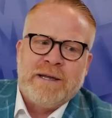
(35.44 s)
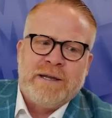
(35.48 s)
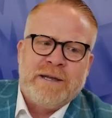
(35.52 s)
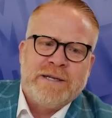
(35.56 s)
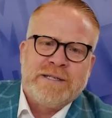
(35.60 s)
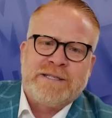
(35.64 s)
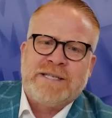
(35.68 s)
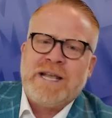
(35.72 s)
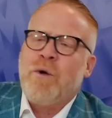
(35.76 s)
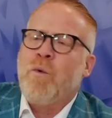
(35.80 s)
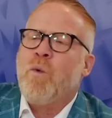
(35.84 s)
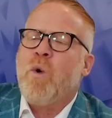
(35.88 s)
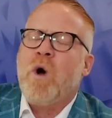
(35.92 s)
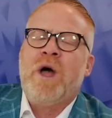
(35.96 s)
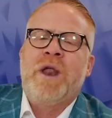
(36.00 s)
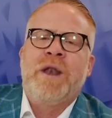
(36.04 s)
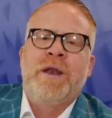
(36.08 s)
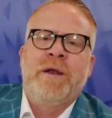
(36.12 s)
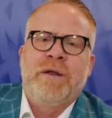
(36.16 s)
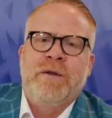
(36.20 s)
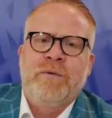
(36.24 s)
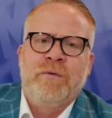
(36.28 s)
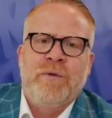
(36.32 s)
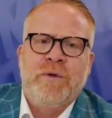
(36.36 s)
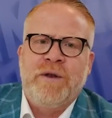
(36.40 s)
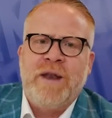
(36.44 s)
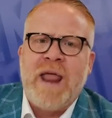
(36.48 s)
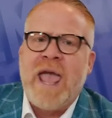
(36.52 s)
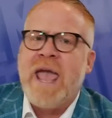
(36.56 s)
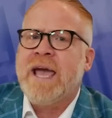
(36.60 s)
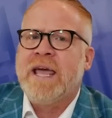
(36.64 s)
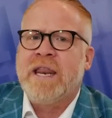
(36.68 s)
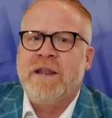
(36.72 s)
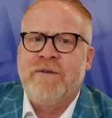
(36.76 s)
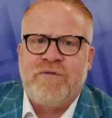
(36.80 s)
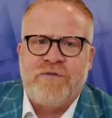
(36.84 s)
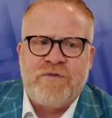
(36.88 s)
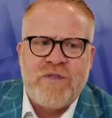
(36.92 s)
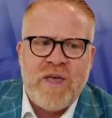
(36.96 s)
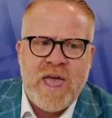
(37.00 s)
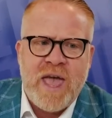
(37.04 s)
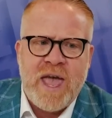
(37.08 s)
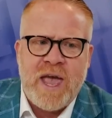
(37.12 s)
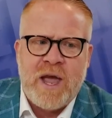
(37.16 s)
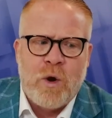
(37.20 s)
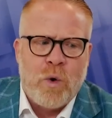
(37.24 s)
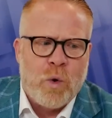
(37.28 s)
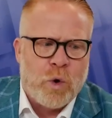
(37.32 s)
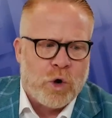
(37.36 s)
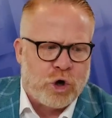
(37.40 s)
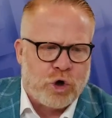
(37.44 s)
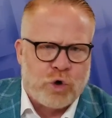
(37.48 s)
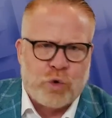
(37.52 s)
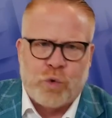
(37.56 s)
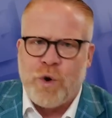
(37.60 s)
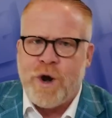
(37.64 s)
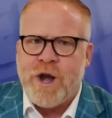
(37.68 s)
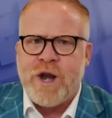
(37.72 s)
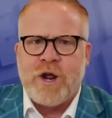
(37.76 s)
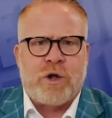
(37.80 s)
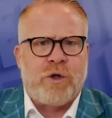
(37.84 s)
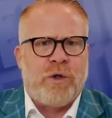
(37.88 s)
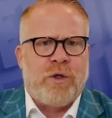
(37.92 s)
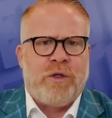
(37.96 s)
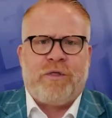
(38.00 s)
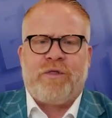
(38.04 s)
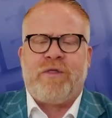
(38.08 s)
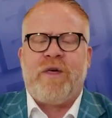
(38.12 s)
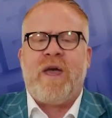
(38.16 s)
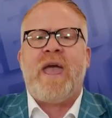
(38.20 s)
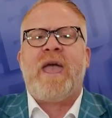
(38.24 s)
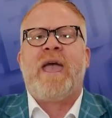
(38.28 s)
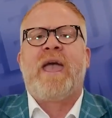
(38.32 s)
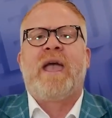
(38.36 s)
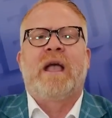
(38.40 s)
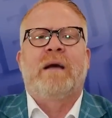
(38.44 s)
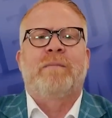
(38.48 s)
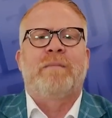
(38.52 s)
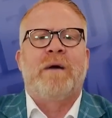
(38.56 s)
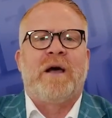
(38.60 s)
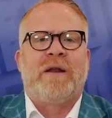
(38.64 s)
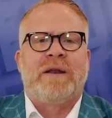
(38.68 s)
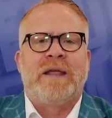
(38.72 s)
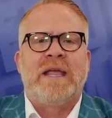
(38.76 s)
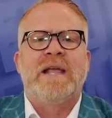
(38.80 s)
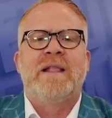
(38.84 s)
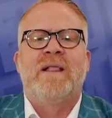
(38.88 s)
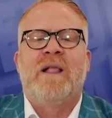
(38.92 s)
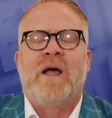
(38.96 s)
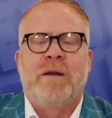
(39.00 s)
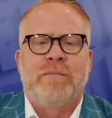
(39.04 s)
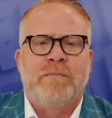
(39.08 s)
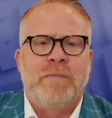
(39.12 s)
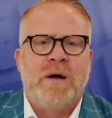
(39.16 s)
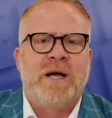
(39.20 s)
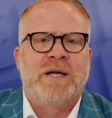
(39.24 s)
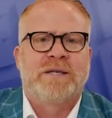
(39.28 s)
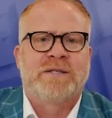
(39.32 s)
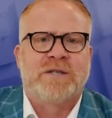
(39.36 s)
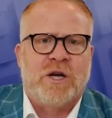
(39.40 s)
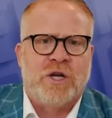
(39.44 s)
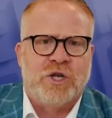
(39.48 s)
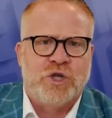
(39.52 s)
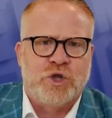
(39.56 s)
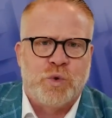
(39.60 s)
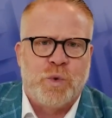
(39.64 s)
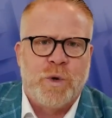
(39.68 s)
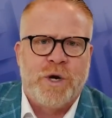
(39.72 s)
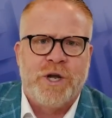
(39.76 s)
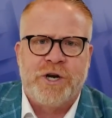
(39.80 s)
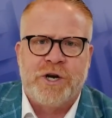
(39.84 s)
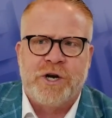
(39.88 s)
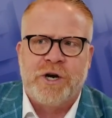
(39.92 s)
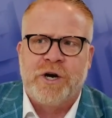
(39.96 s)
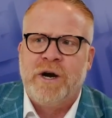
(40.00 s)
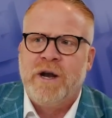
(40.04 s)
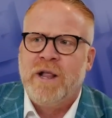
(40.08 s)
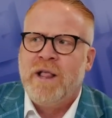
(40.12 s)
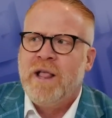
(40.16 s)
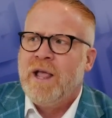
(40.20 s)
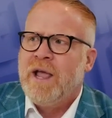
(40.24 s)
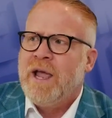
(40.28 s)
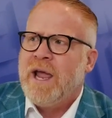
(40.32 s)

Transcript: You say one negative thing or critical thing about Elon Musk on Twitter,